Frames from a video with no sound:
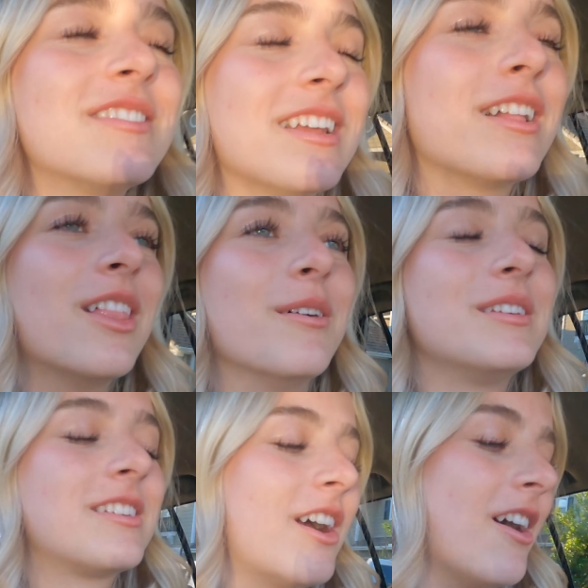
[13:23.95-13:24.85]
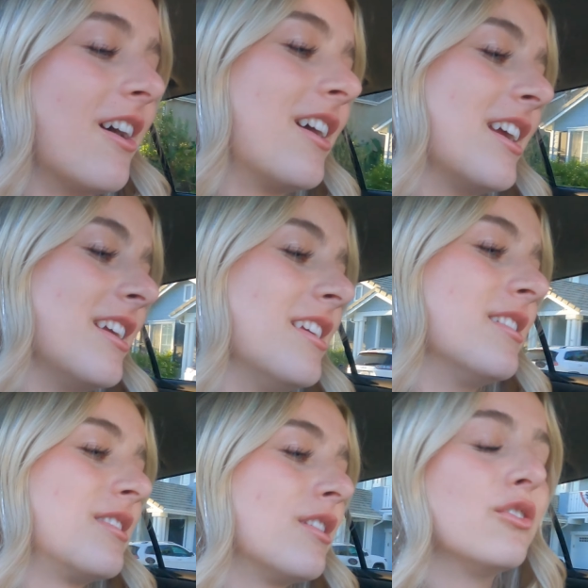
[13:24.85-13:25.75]
It was in Chloe's car. It
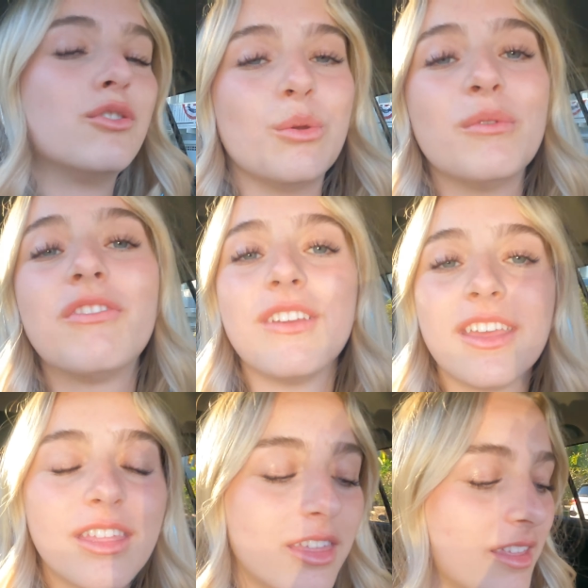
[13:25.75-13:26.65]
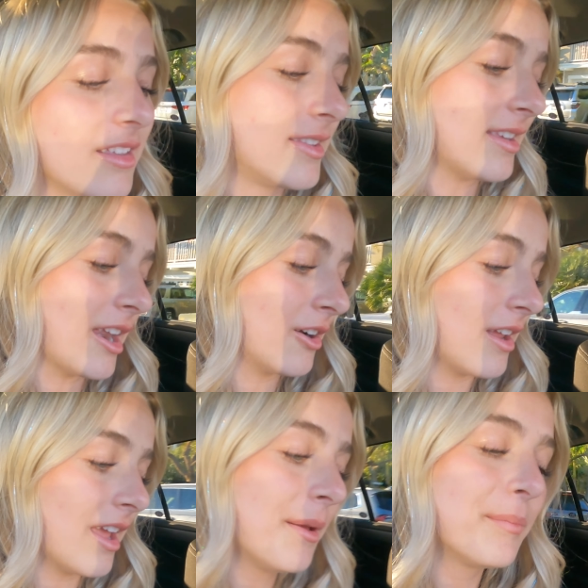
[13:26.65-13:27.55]
is June 5th,
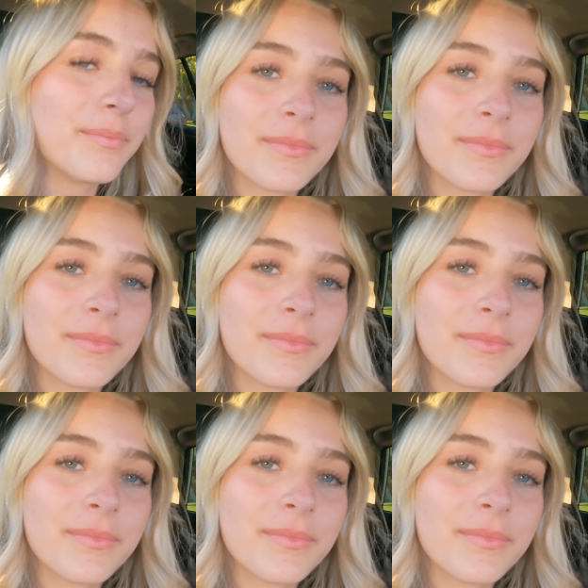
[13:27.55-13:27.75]
Saturday.